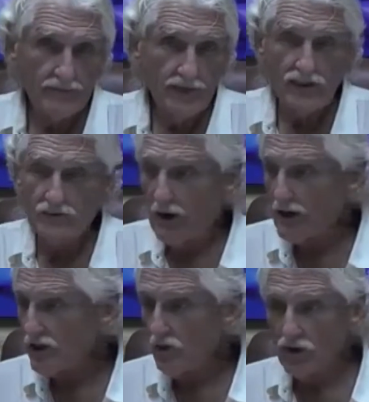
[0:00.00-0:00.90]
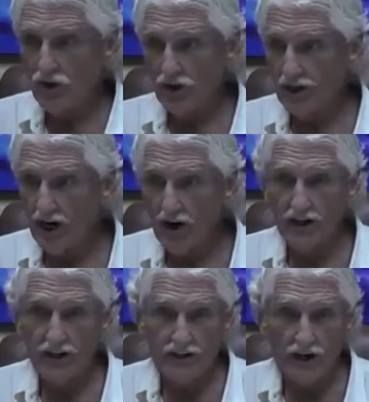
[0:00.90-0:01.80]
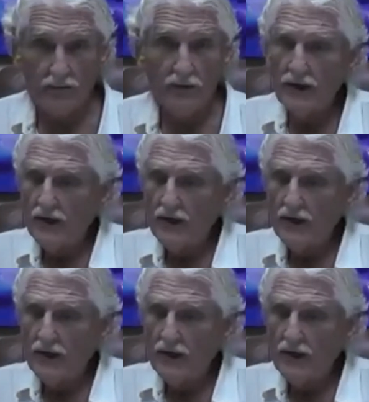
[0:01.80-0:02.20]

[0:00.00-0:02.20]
Especially when you're carrying to term.